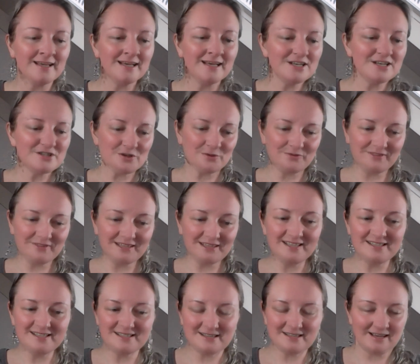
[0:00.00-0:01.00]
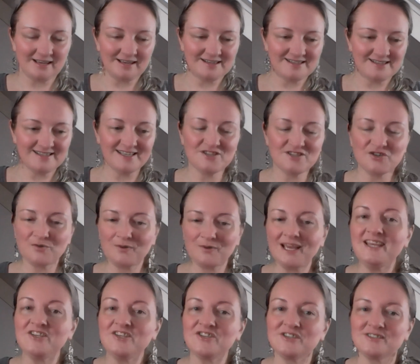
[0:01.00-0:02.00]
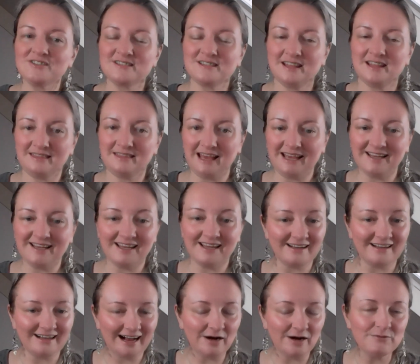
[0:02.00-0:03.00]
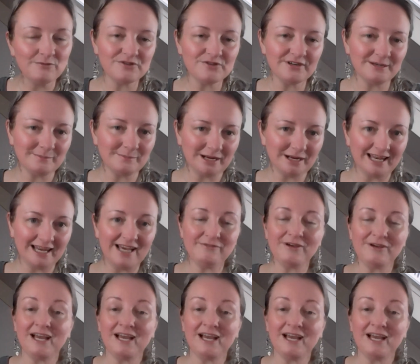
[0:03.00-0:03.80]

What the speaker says: So these situations that I encounter in my life,